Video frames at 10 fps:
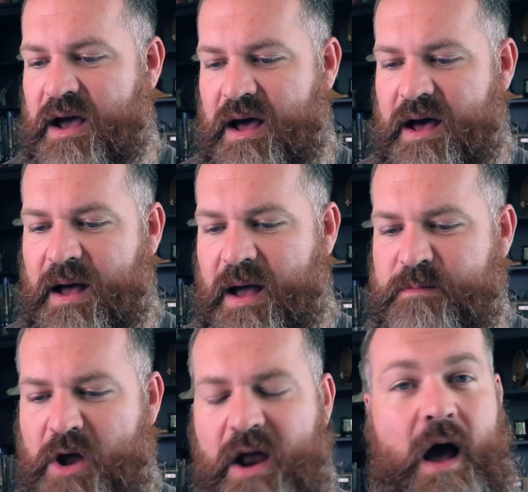
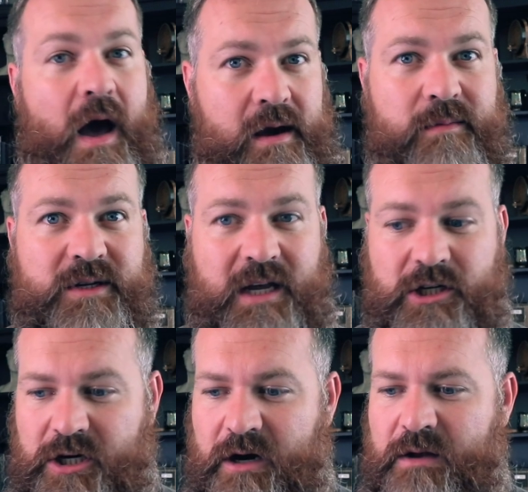I'm not
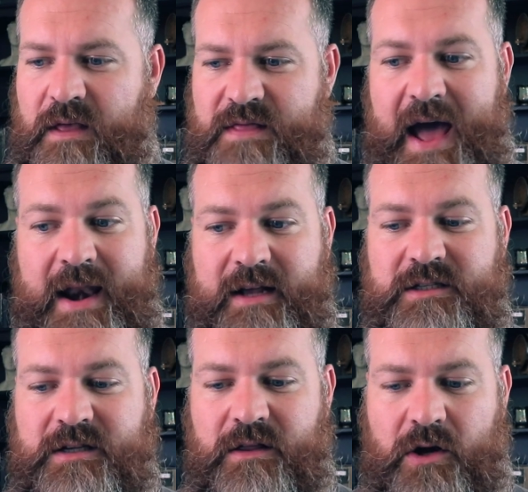100% sure that that
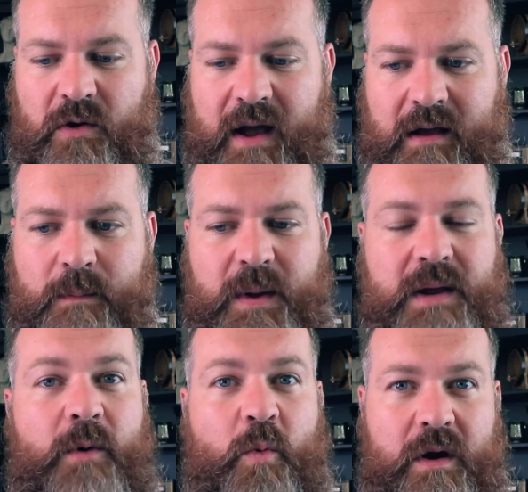is the correct
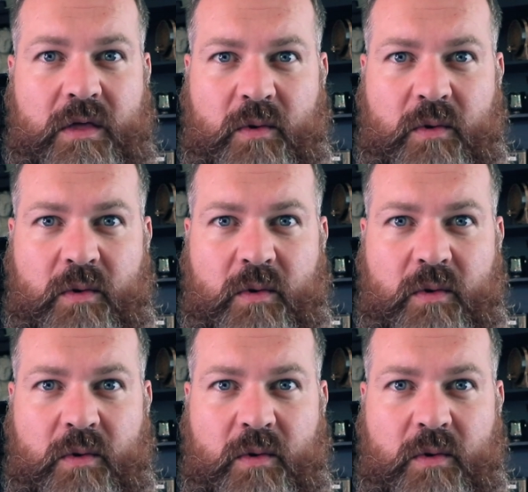company, but one